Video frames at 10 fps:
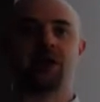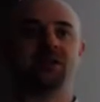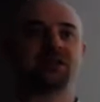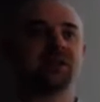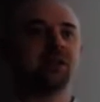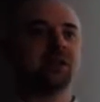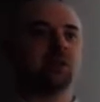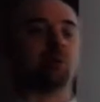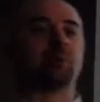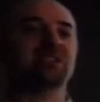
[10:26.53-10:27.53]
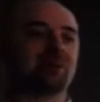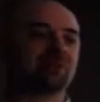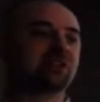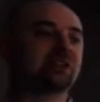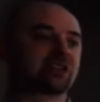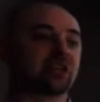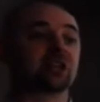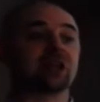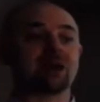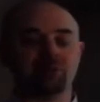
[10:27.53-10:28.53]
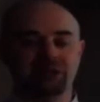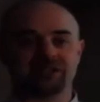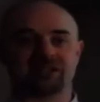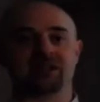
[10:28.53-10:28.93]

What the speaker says: you might be tempted to think that means that it's high